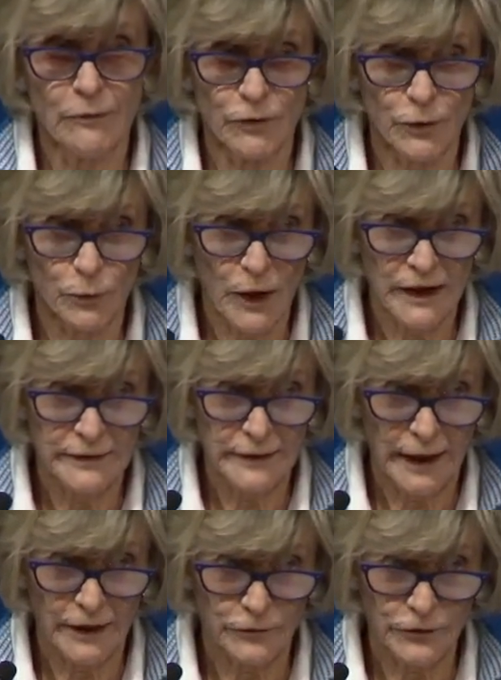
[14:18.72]
for
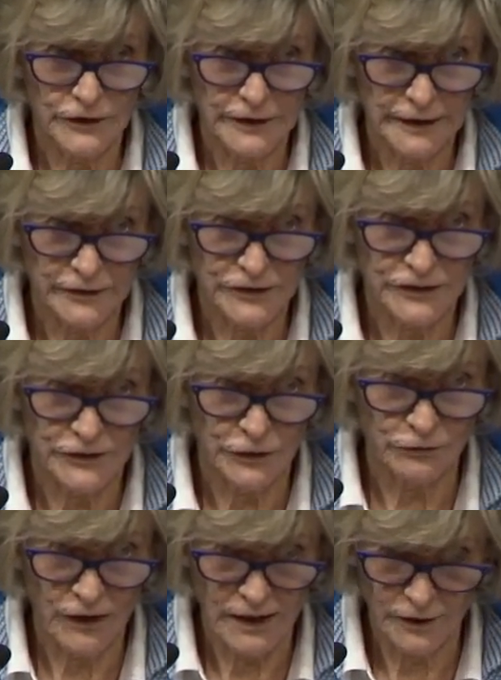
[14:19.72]
100 years to
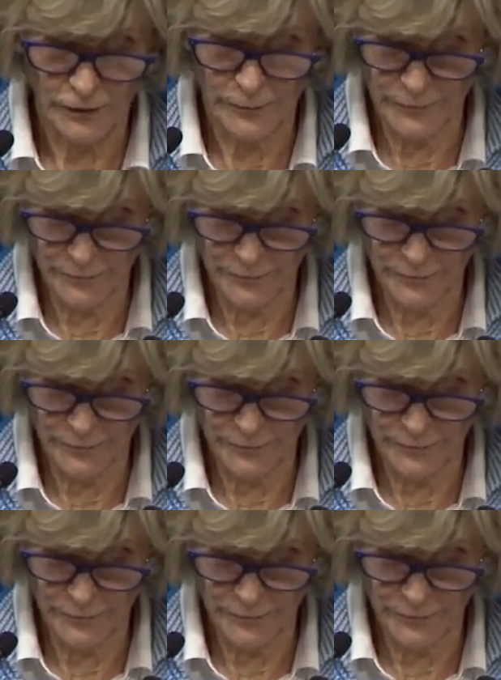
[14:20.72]
follow.